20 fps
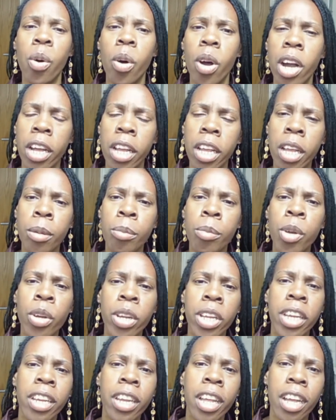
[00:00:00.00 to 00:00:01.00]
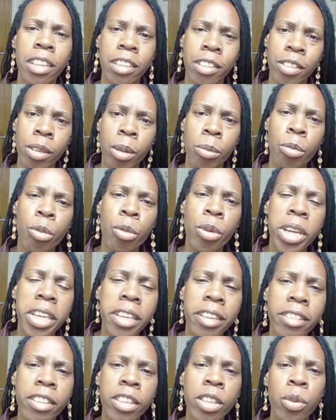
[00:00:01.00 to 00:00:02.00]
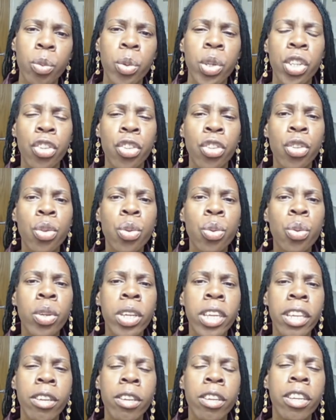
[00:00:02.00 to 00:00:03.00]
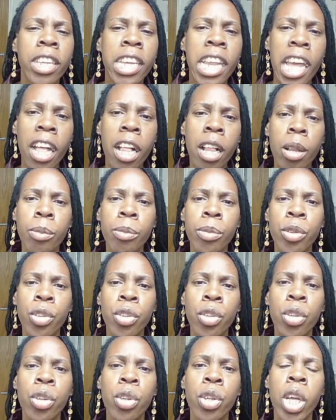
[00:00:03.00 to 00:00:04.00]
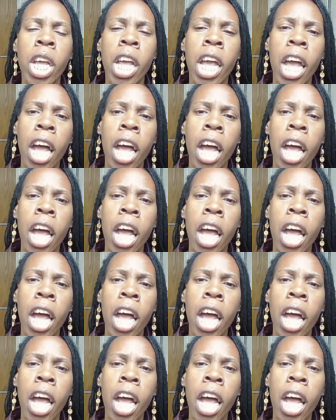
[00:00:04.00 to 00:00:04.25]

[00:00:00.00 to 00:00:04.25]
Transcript: I am looking at some ways in which you could help to